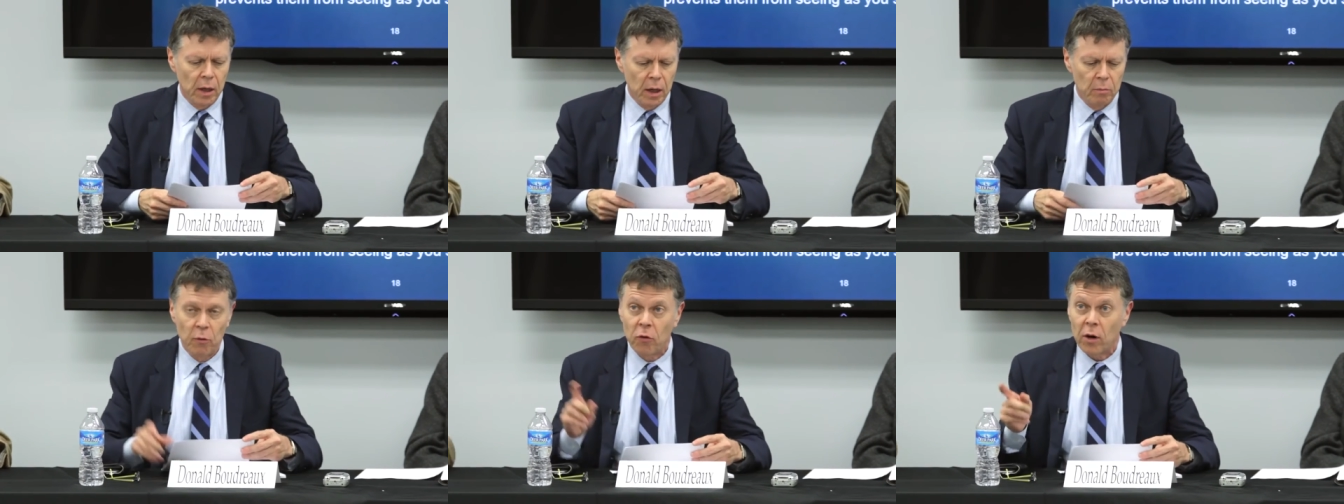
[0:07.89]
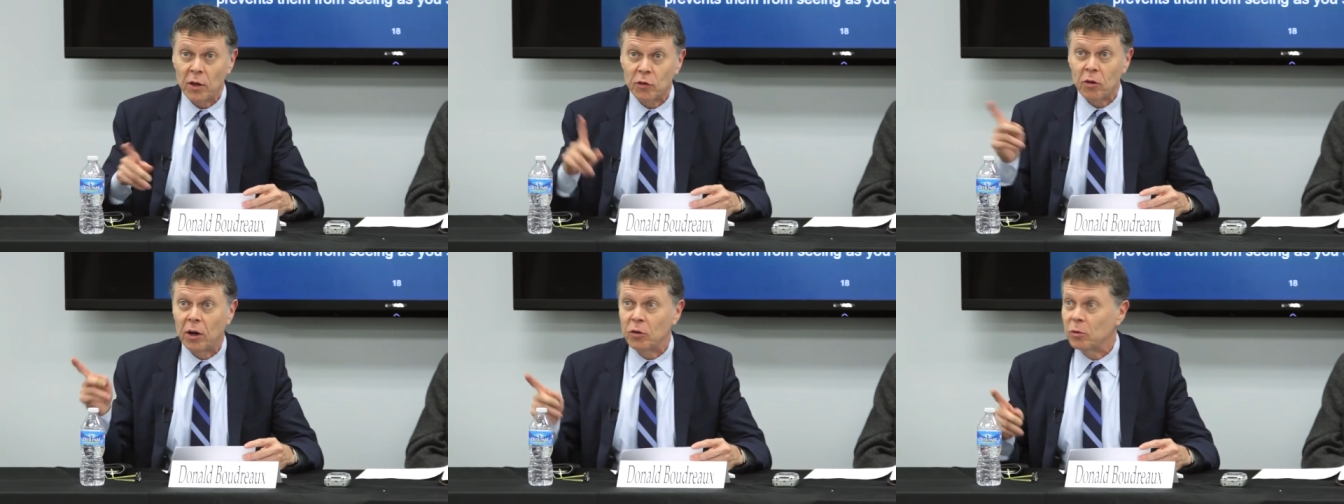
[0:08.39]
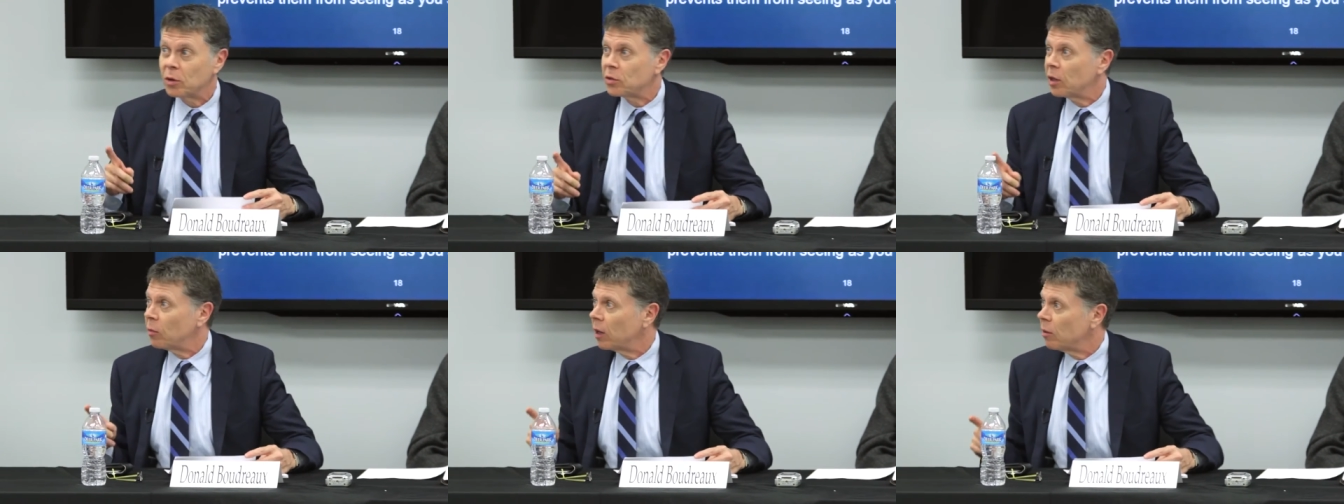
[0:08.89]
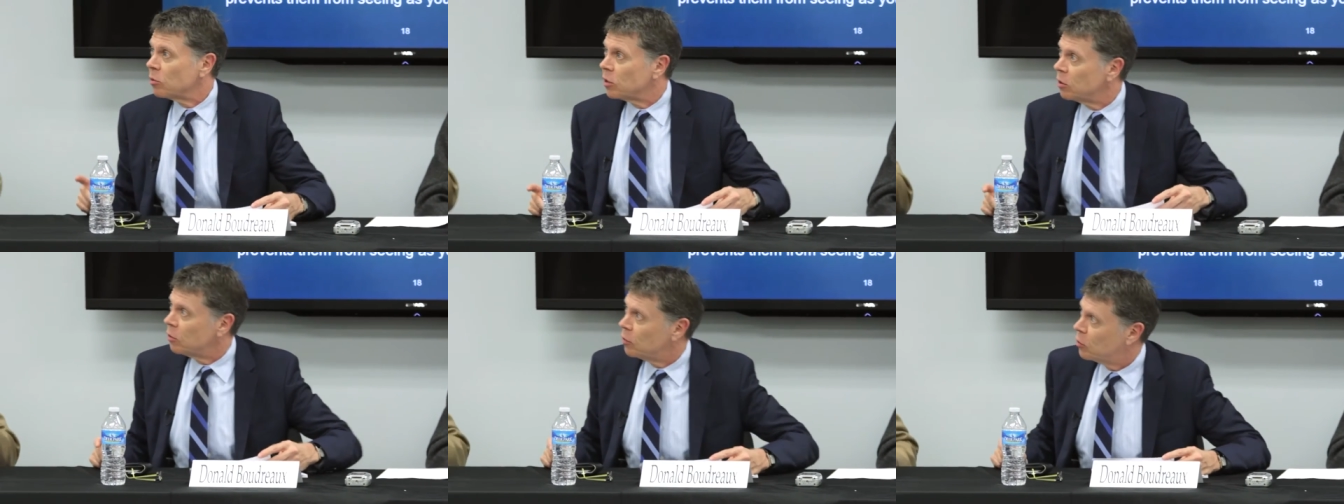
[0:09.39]
Uh, before I start, I do want to say when I
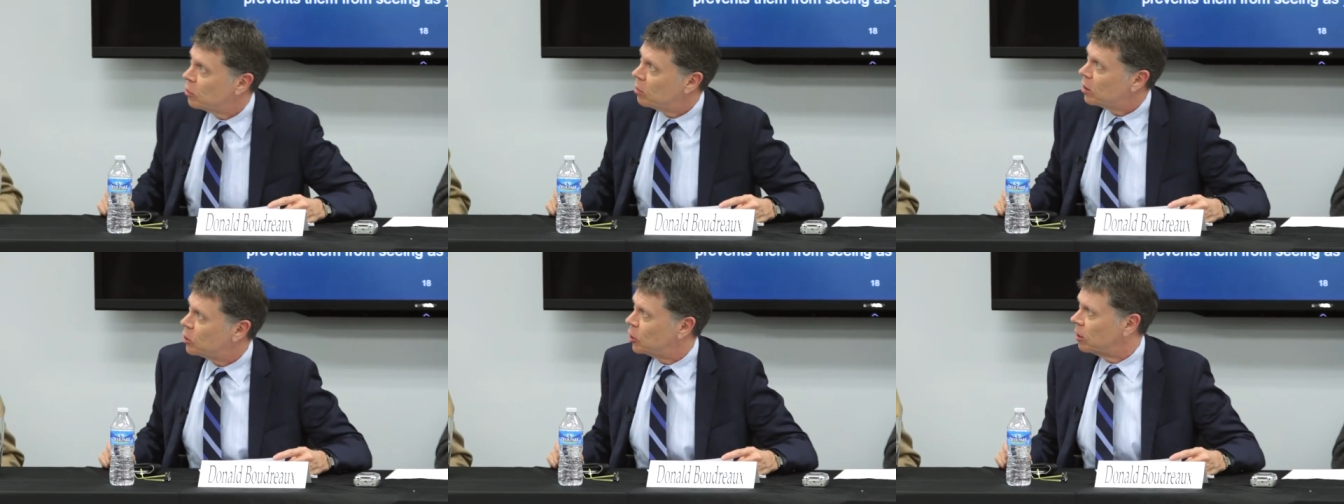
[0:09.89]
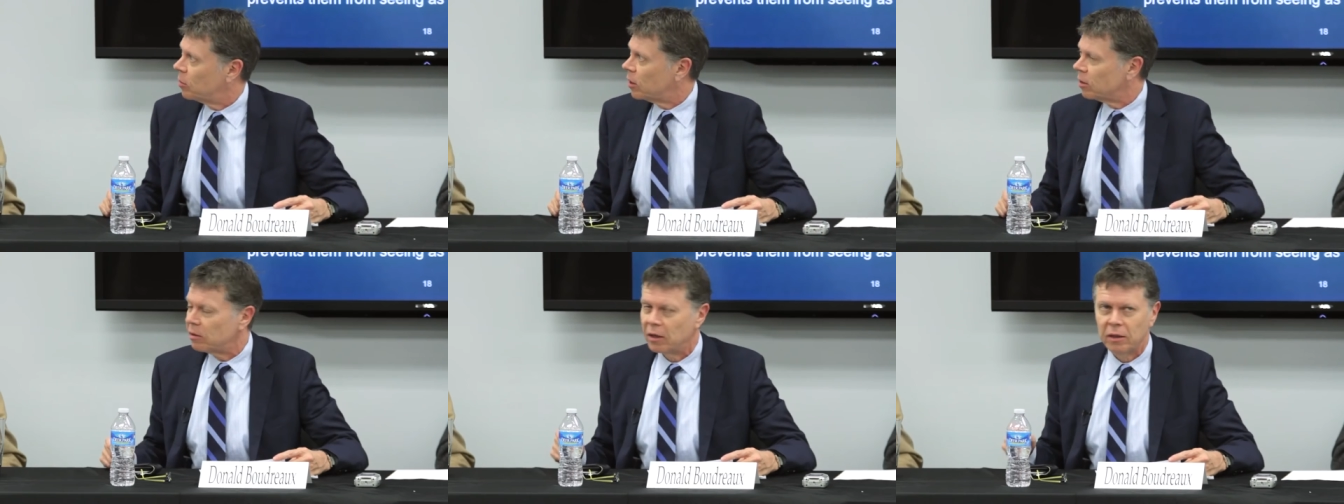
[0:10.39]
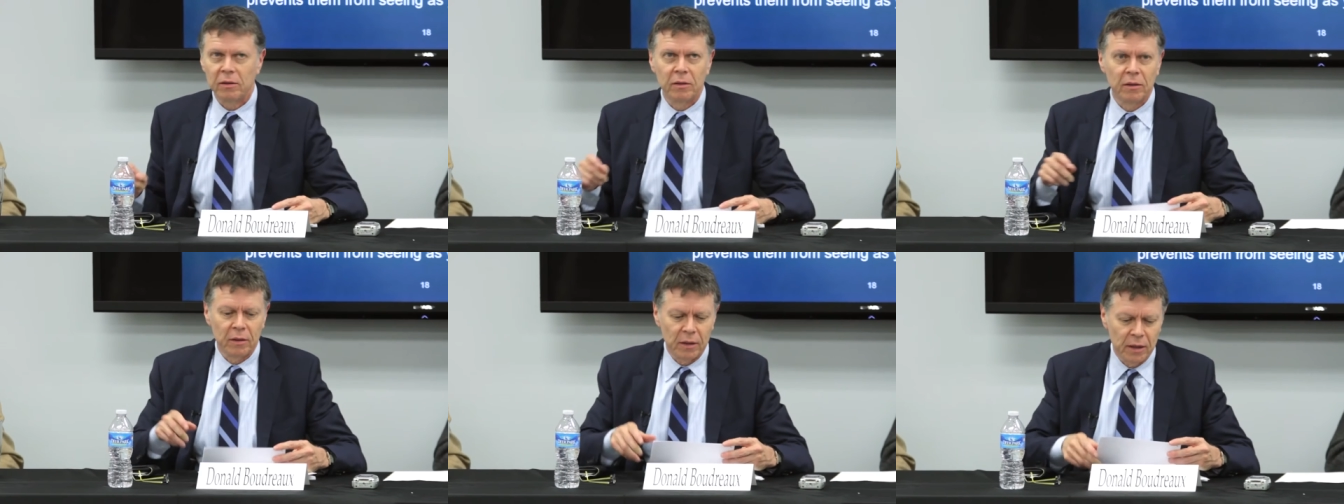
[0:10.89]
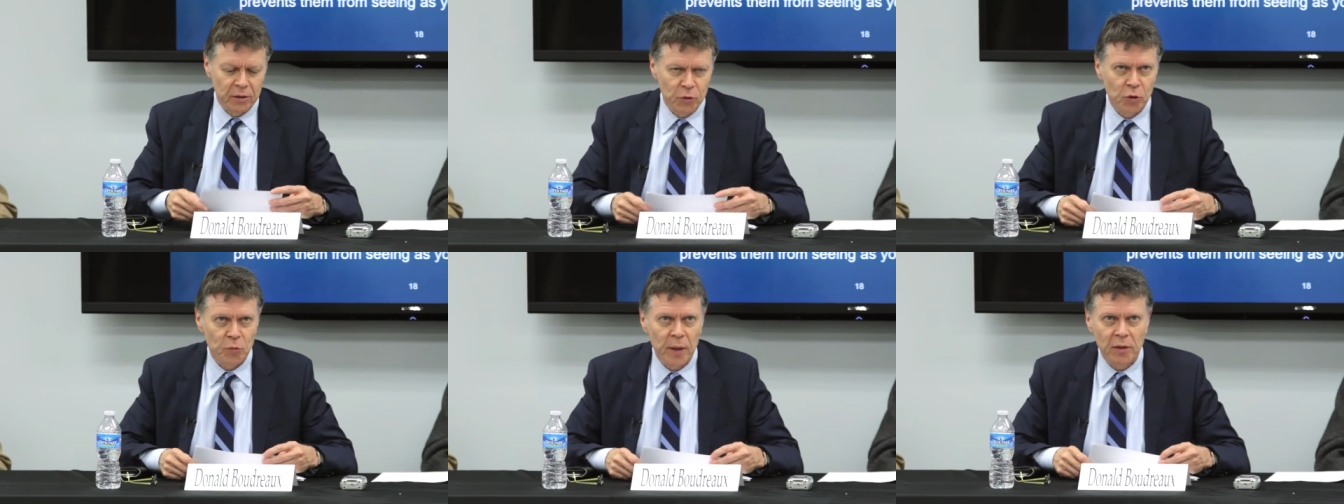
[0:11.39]
was interviewed to be chairman at, at, at
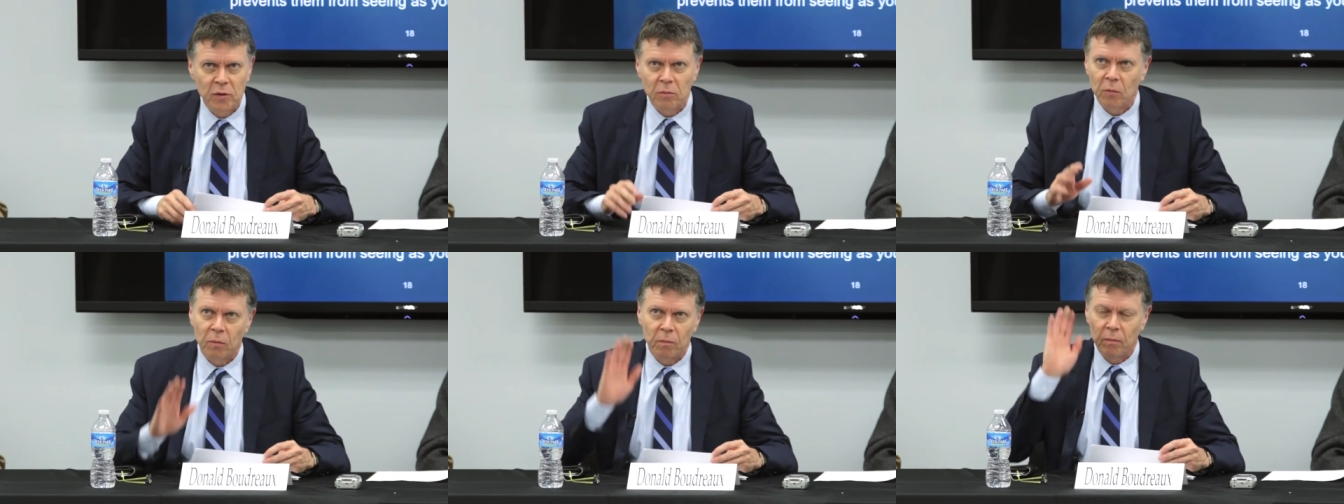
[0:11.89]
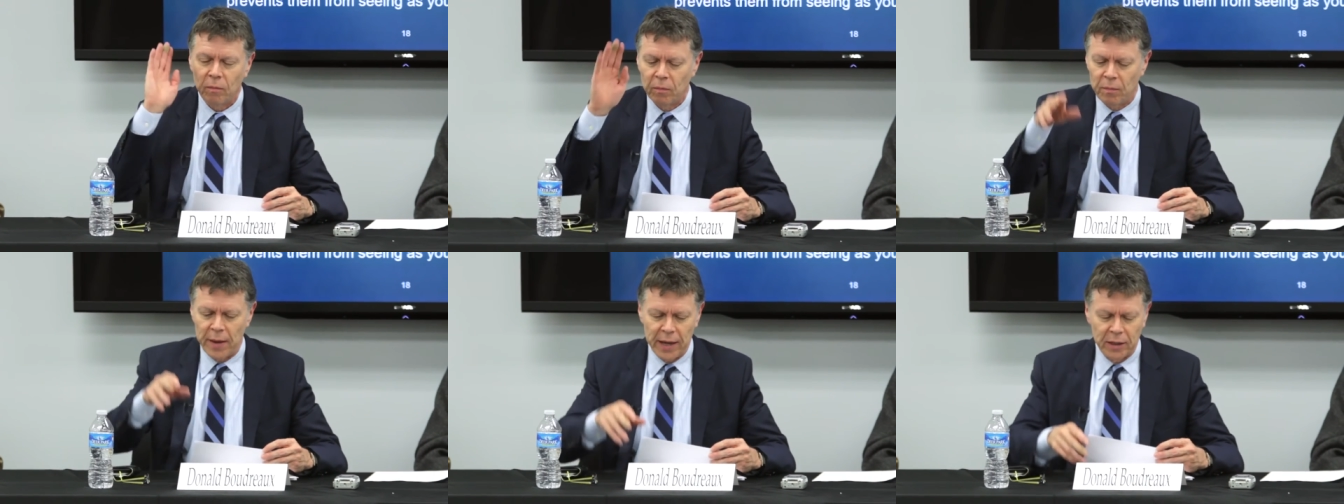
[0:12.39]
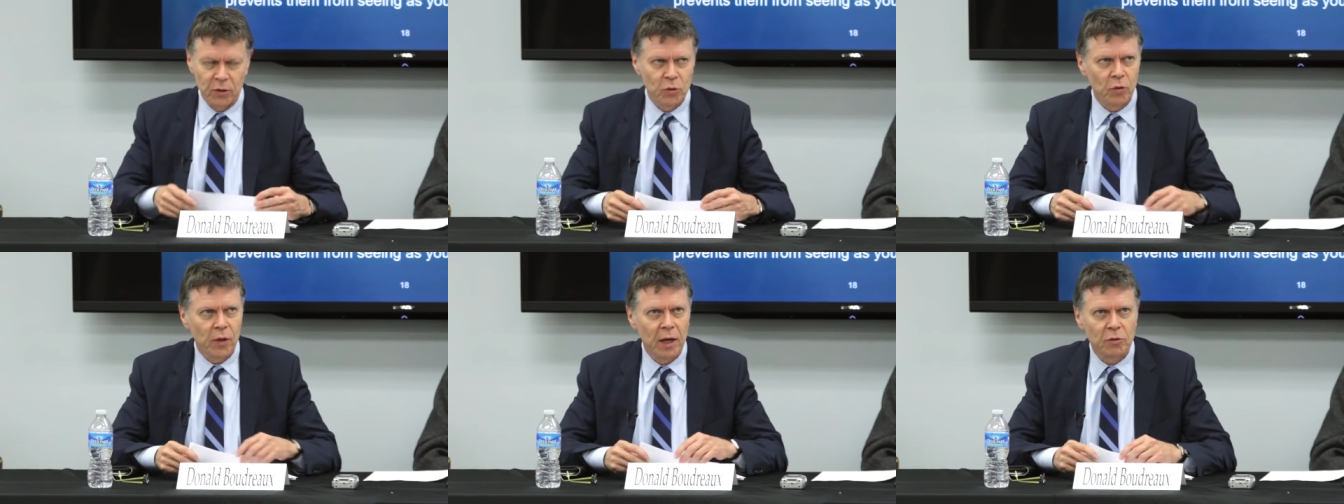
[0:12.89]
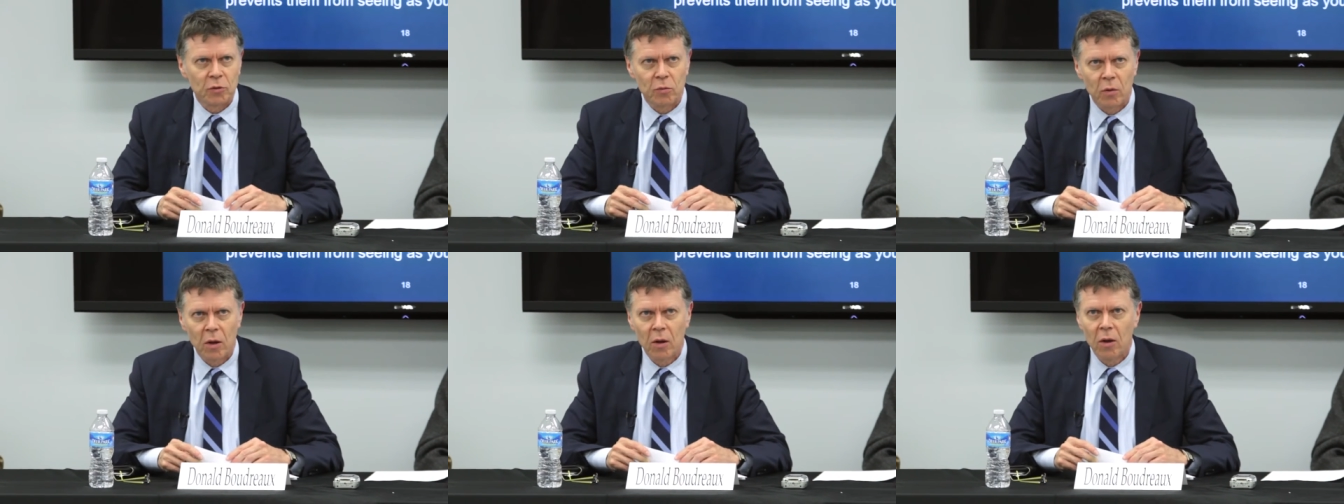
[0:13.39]
George Mason back in two
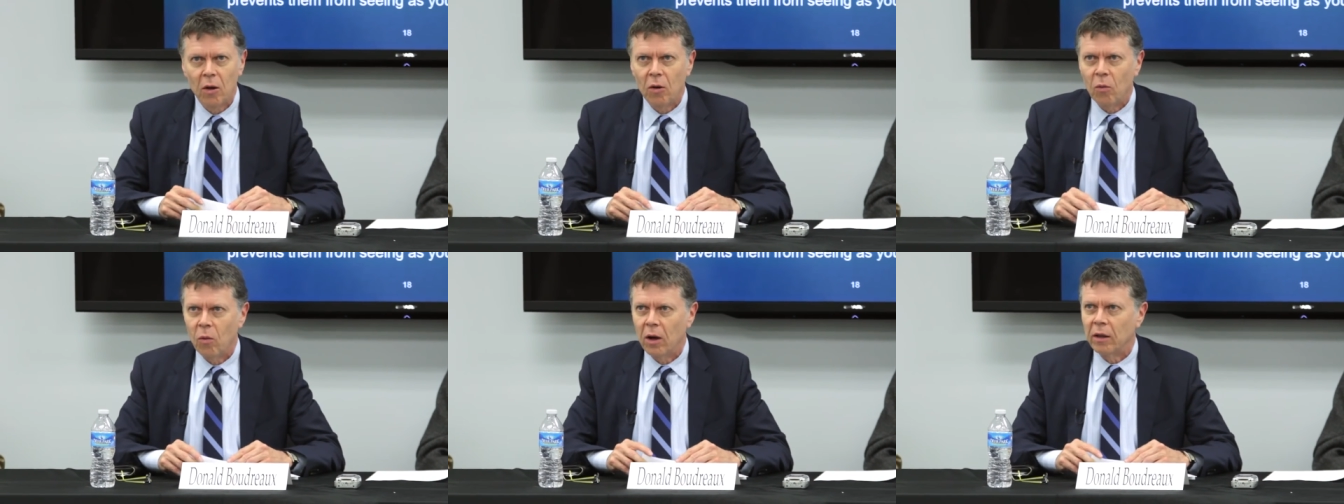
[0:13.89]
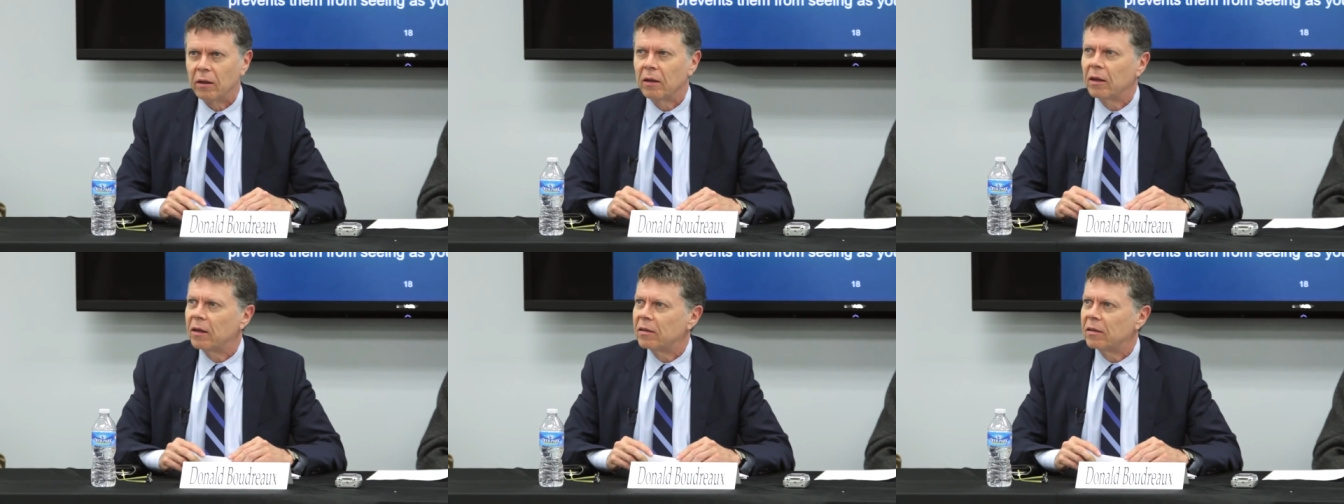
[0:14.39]
thousand one,